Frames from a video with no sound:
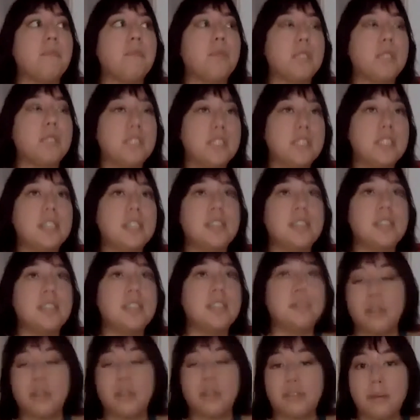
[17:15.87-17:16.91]
Once it's
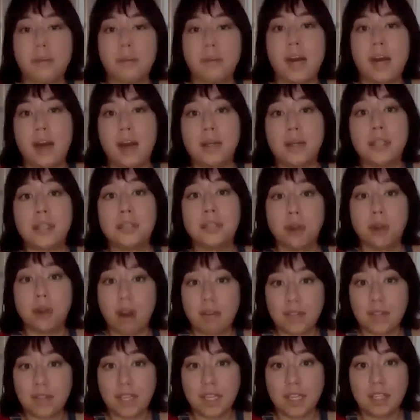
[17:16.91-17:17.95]
simmered for about an hour, you
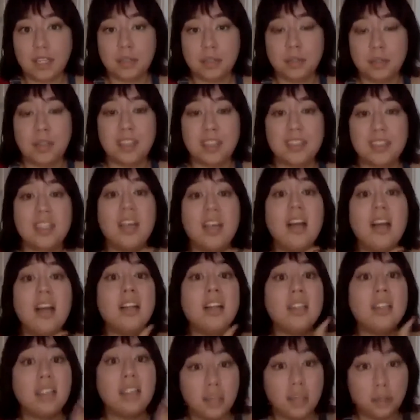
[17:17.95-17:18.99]
turn off the heat source,
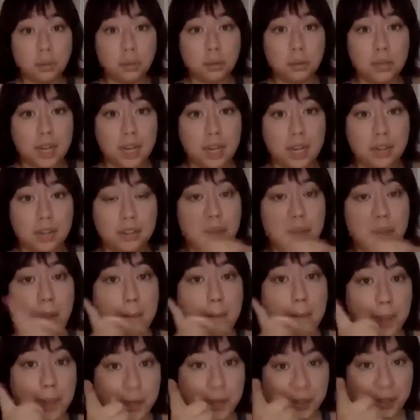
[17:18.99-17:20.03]
let it cool down so you
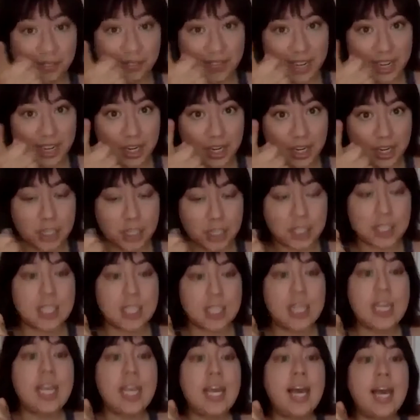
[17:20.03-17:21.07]
don't burn your
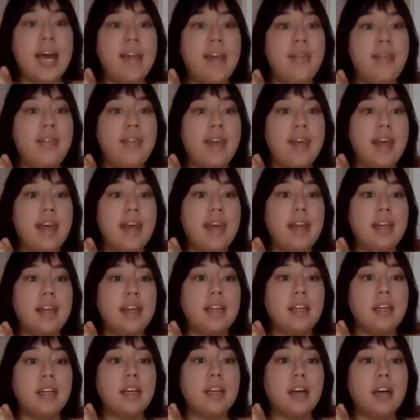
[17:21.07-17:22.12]
fingers, and
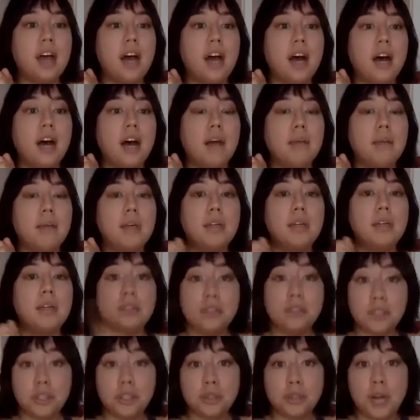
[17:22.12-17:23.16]
then
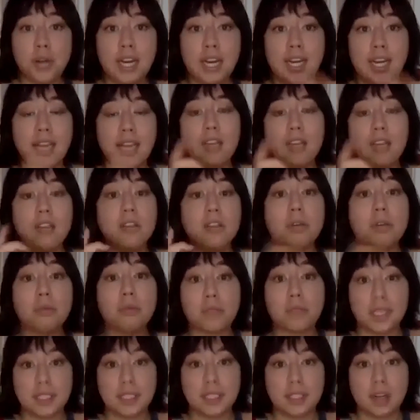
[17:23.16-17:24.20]
strain it,
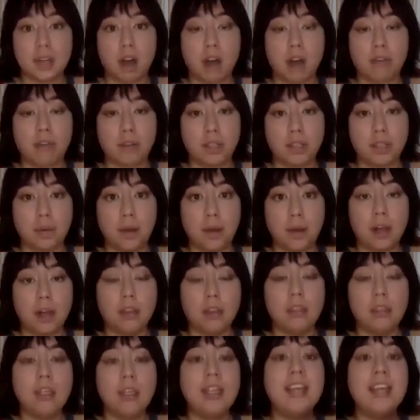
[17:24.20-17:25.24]
rinse it off really
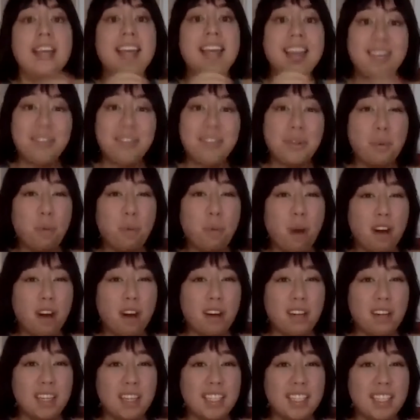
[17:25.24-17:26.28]
well. If the
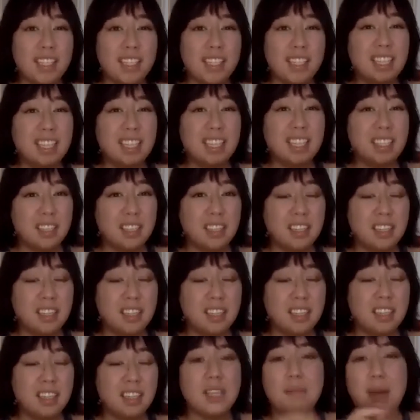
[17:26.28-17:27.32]
water isn't
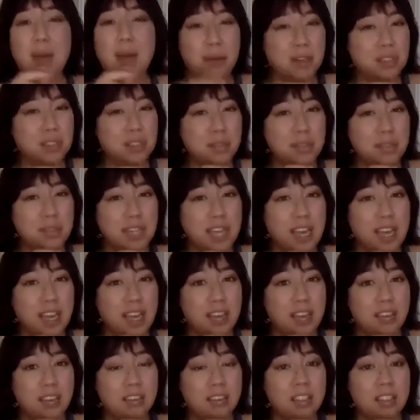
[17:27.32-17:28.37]
clear, then you might want to do it
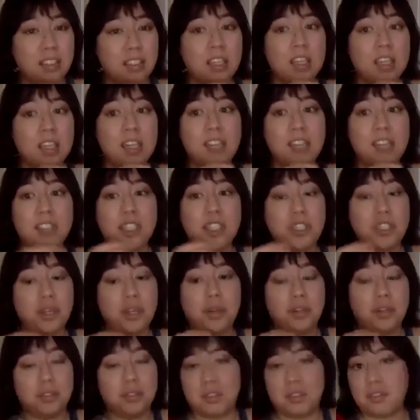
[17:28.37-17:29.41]
again, just
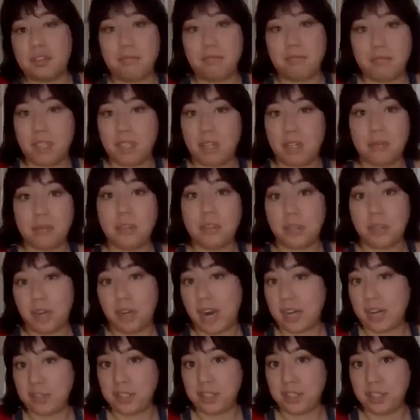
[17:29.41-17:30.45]
so there's, so
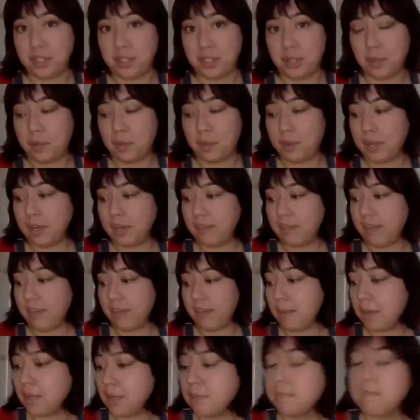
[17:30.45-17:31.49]
you're actually dealing with clean
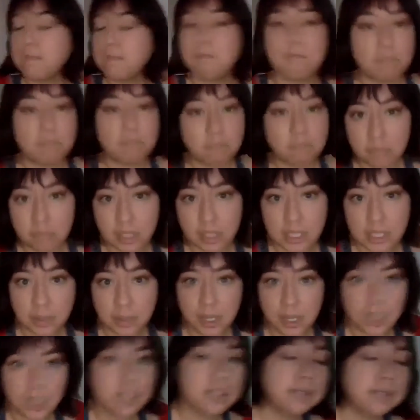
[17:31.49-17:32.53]
fiber. It is
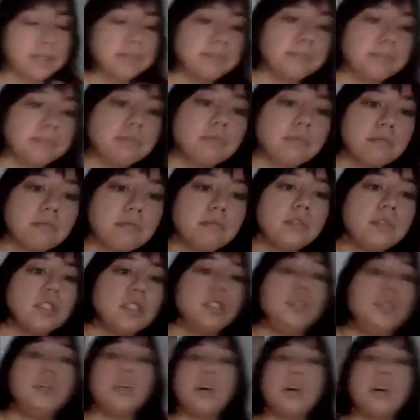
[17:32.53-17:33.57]
what it is.
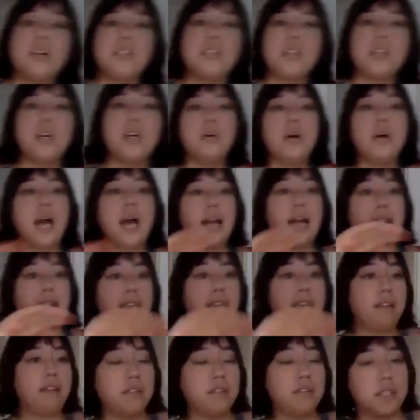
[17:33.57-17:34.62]
You could also,
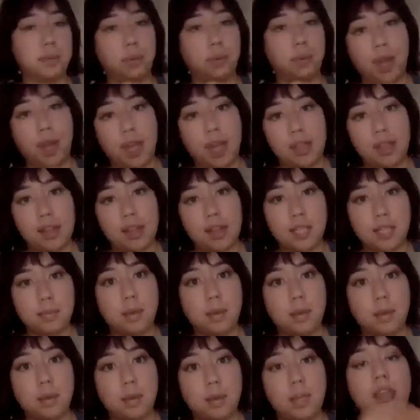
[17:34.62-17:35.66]
after this point and the next
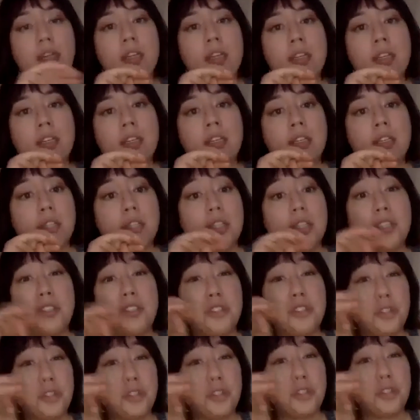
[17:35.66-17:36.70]
point, you can
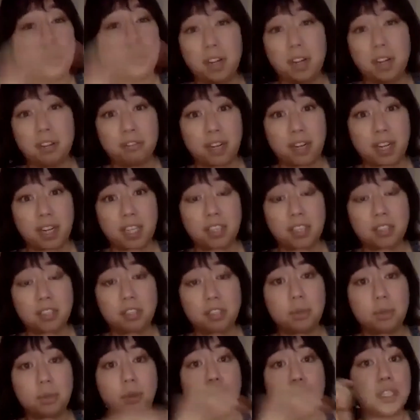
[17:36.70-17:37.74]
store it in the
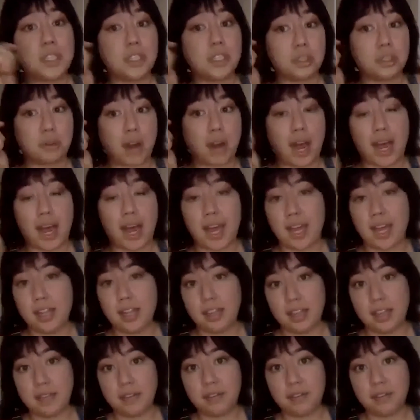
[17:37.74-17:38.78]
fridge, or you can dry it
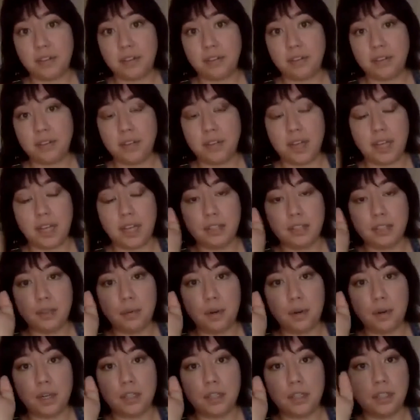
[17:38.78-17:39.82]
and leave it for a few days if
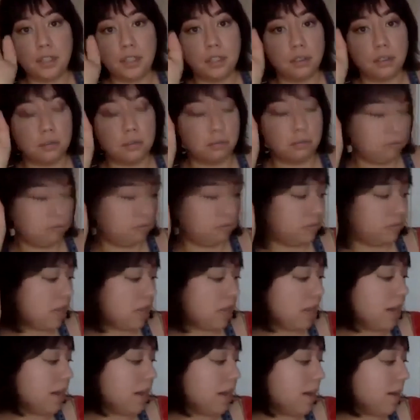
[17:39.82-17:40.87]
you wanted to.
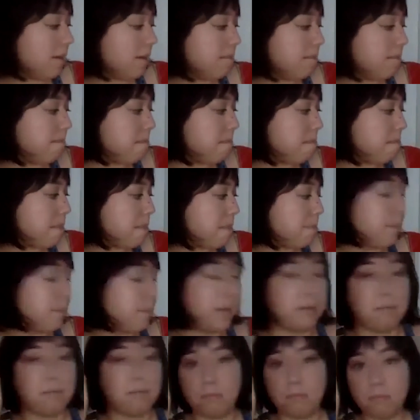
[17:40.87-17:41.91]

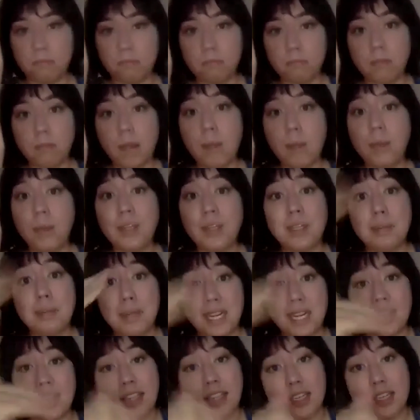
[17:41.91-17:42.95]
But I went
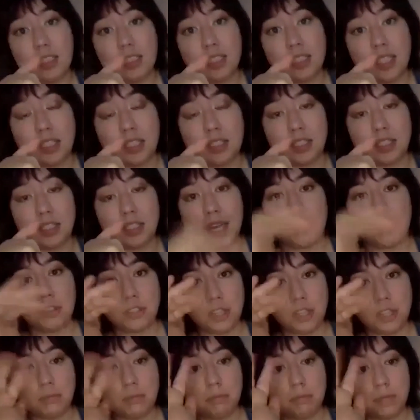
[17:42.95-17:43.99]
immediately into each stage,
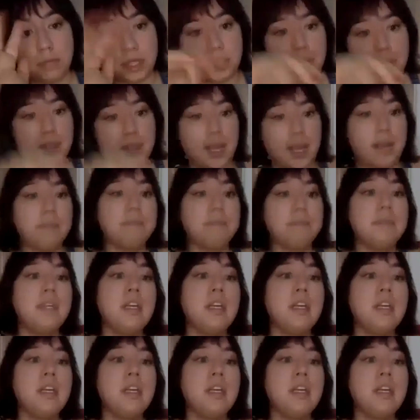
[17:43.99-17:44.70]
so we're dealing with